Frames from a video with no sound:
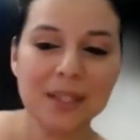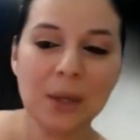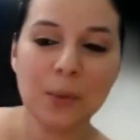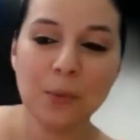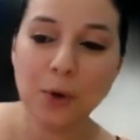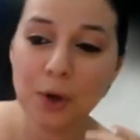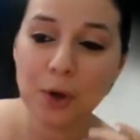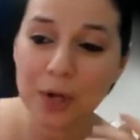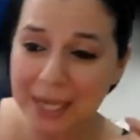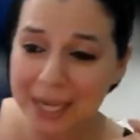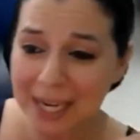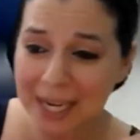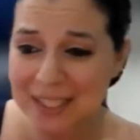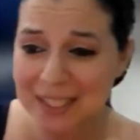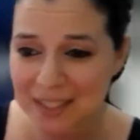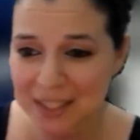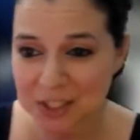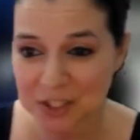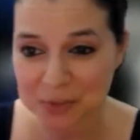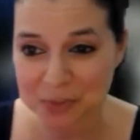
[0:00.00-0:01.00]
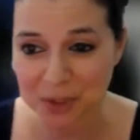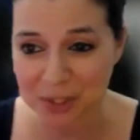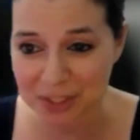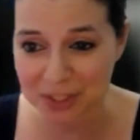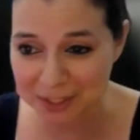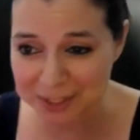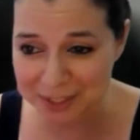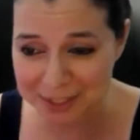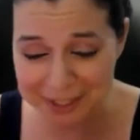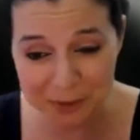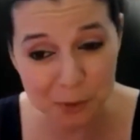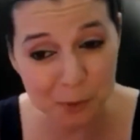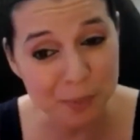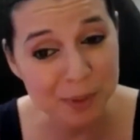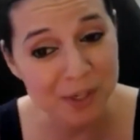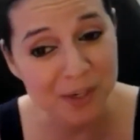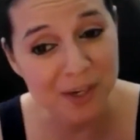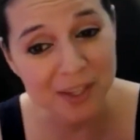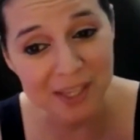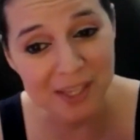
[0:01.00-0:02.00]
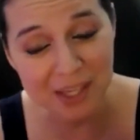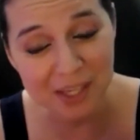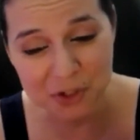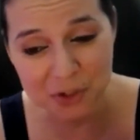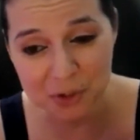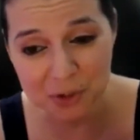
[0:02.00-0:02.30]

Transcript: Well, I kind of touched a little bit on that,